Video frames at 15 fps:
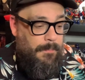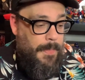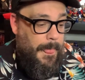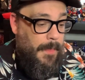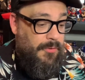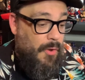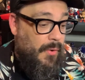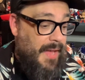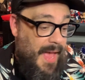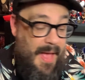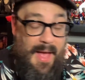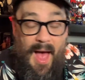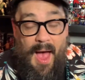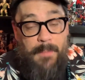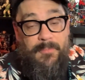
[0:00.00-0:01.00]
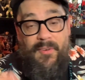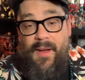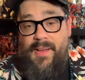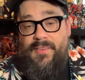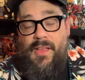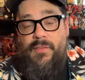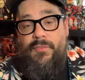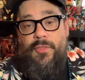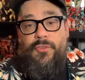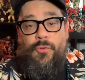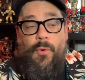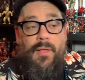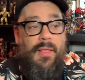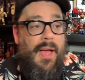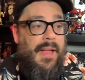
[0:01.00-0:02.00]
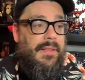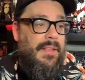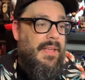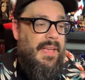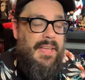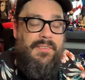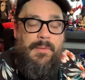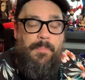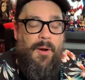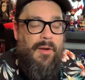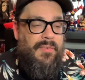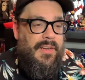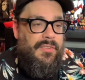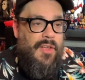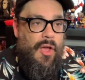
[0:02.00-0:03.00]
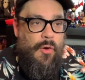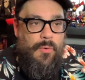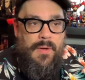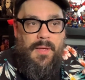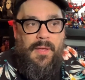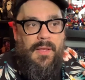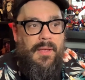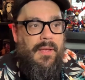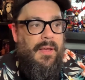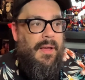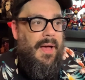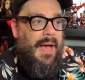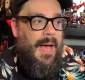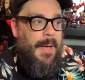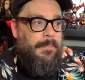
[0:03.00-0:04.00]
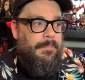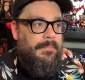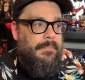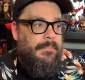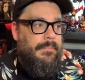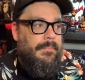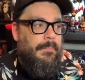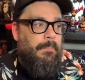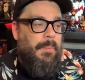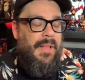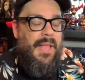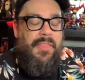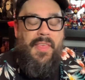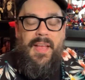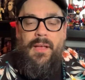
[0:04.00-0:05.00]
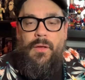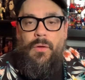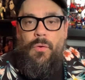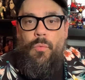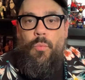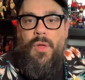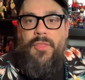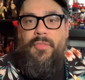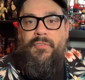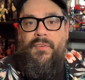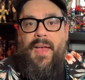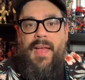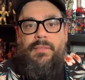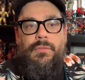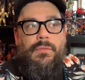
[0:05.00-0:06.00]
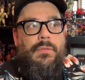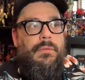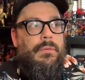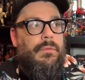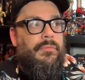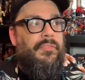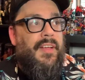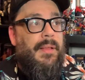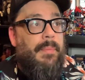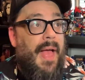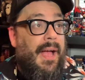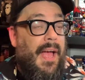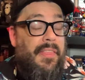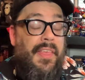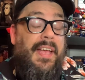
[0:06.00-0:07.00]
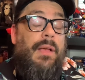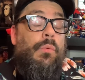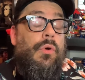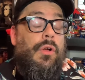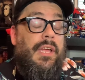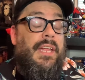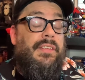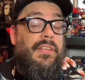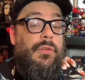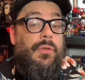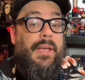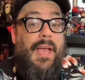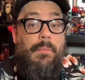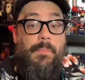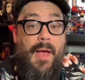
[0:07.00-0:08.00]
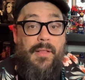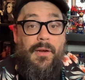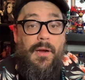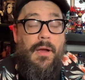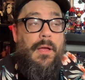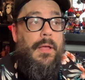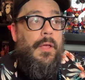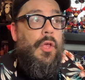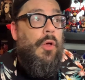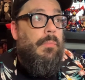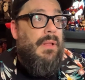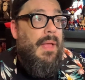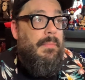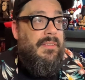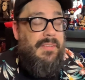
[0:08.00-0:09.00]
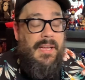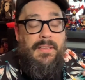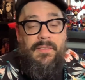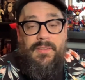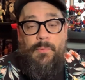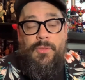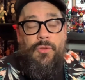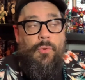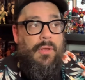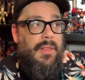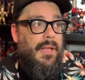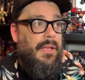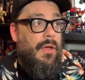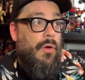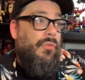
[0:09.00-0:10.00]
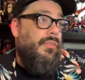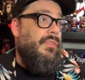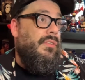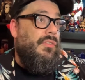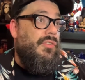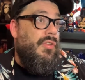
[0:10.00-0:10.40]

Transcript: So yeah, I'm very excited for this toy line. Is it perfect? No. But I think with fan feedback, I think it will continue to get better. But I'm excited to see where the toy line goes.